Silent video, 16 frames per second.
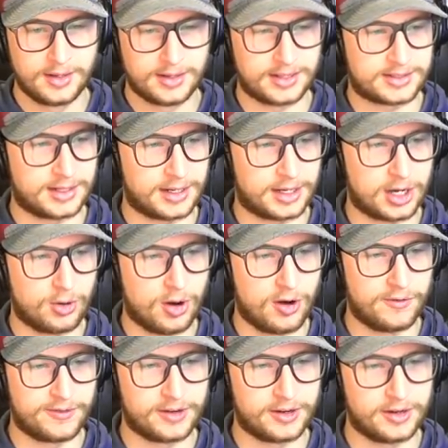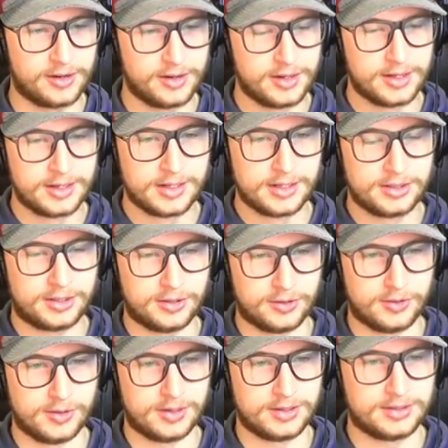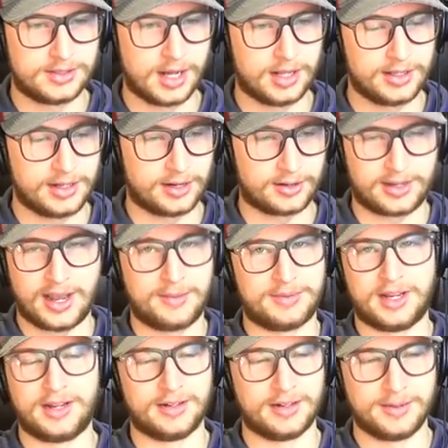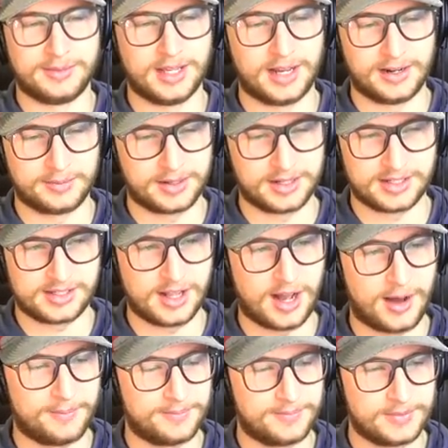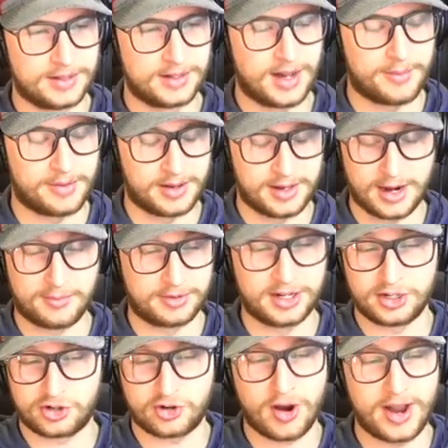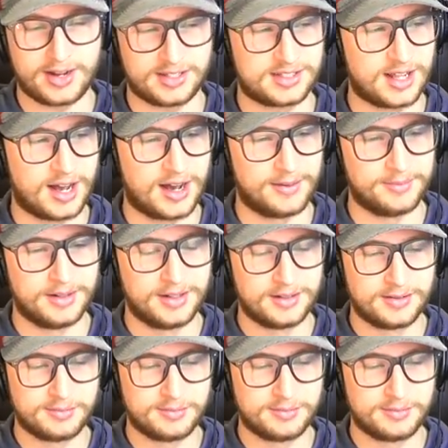That's going to go over to Dolan. Okay, I'm done. I'm done. I'm going to stop. I'm going to try to stop.